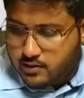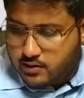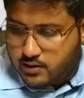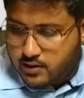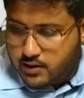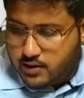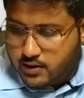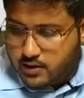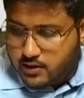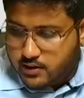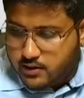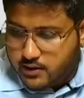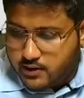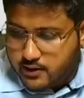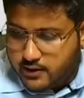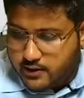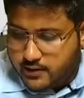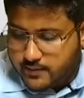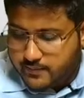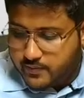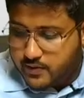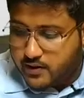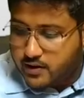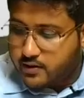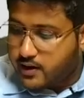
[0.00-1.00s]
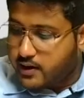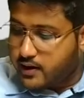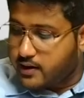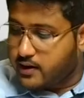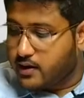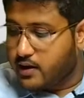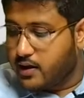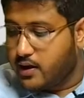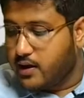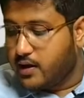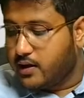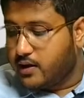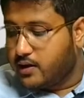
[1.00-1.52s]
year end. Right.
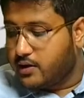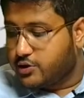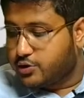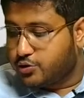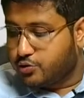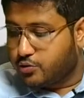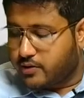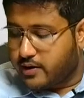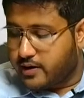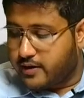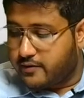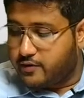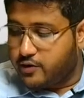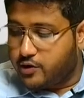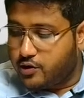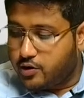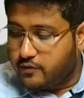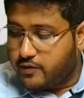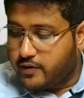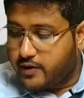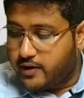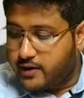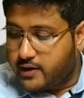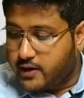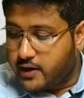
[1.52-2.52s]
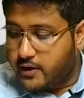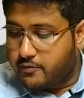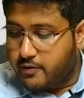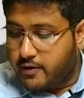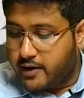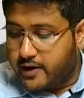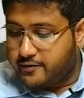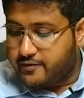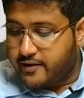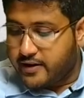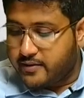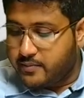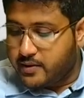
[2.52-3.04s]
Show revenue of
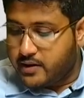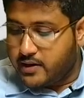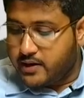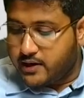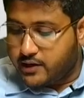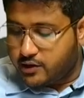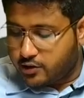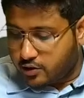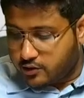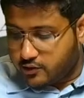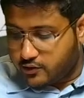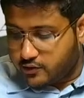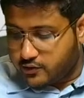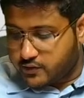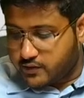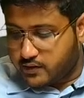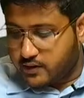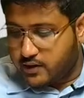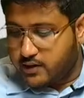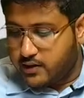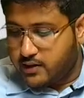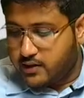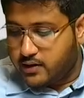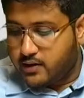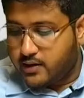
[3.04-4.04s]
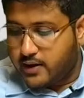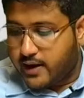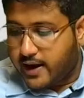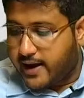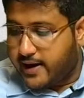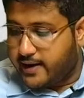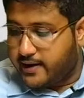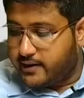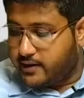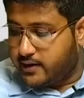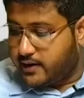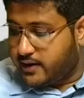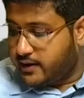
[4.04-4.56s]
$125 million.
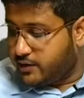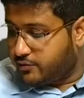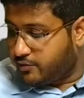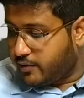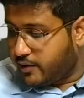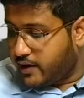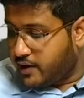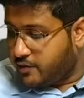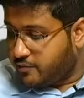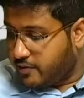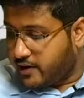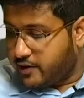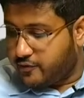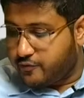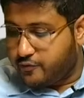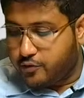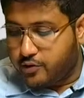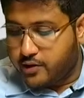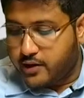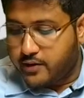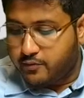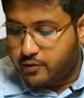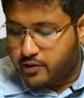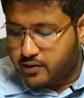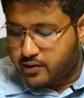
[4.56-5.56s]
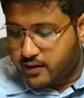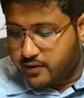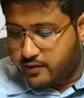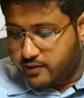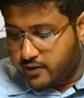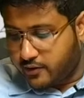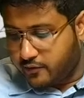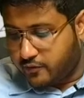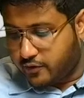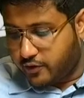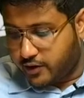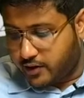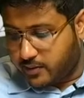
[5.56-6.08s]
And in 2024 it was
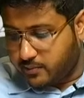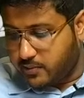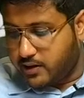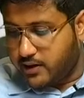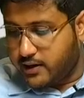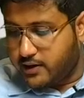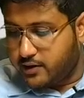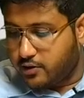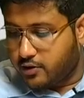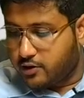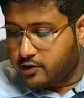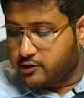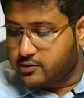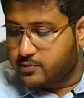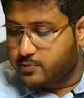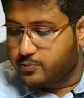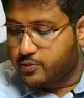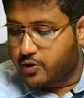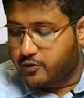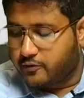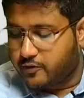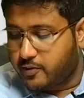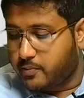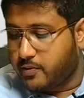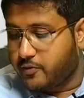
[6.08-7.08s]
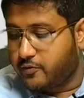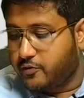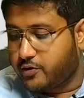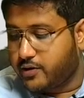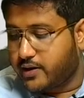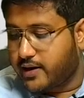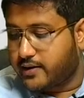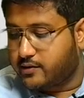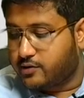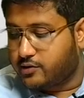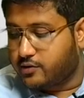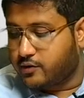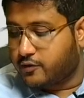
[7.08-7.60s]
$140 million. Profit before
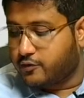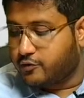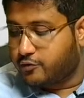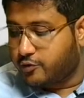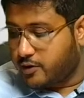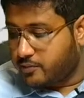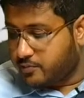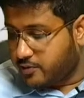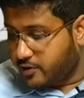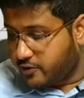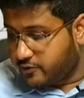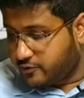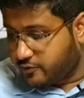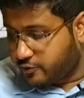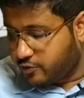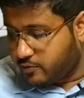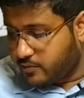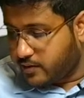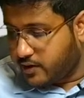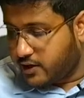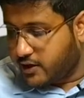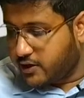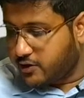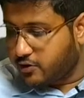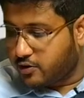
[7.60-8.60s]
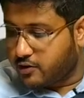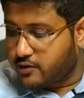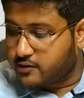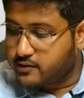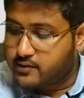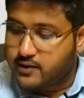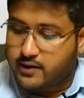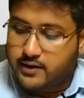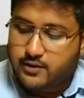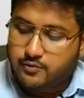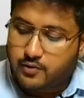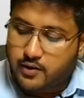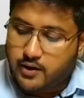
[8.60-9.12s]
taxes of $12.4 million.
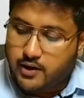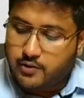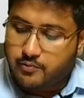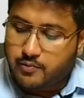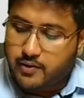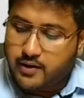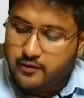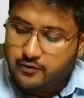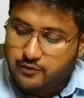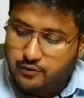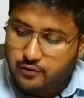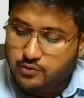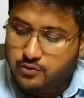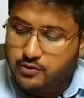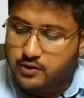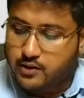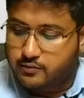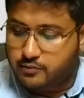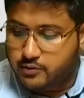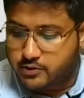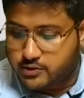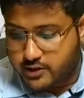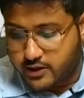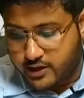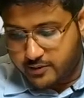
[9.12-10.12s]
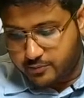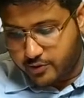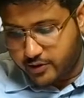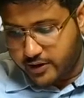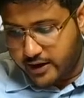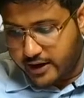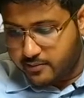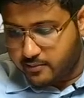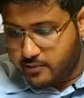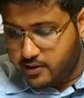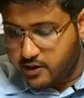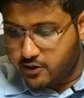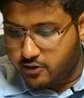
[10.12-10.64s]
In 2024 this was
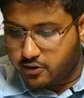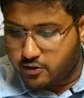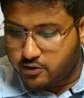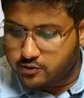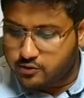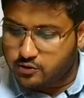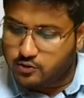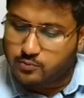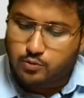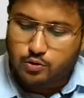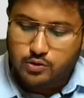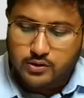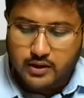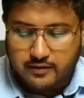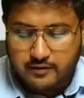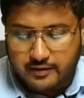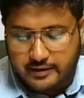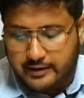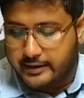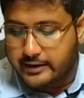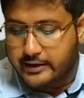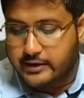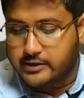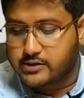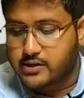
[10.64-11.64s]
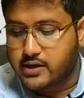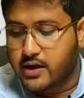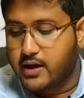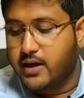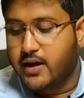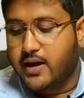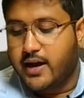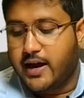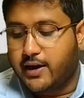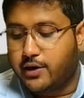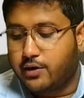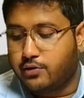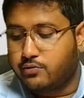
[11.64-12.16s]
$10.9 million. So both have increased.
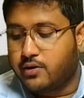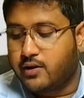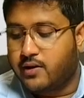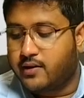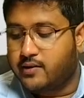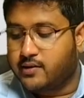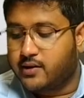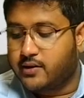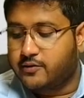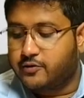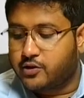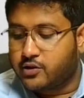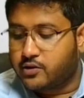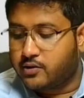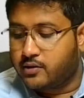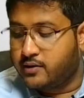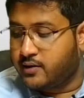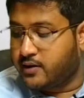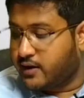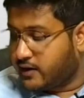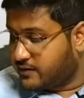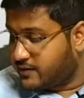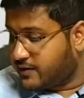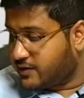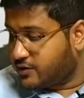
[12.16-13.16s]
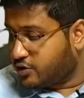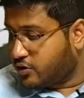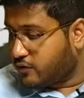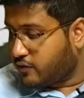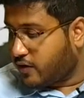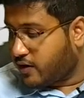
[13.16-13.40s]
And total assets of